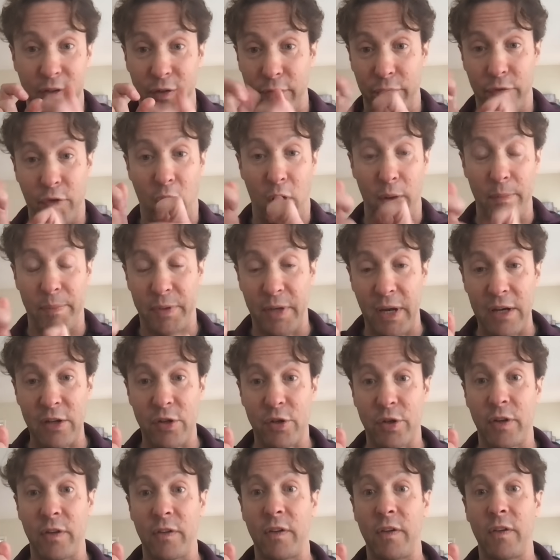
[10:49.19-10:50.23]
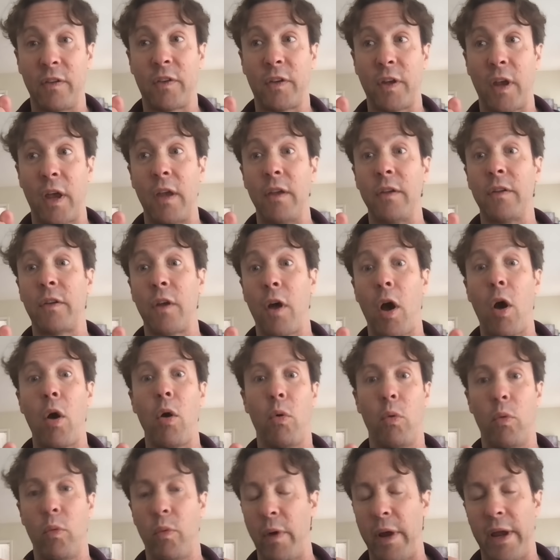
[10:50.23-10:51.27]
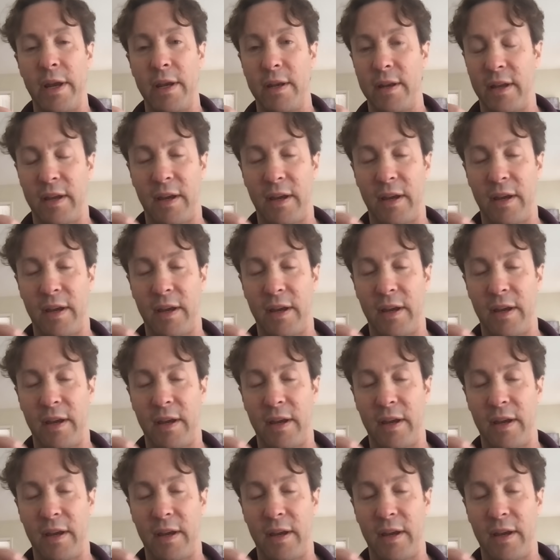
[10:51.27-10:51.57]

of computations and says, oh, wait,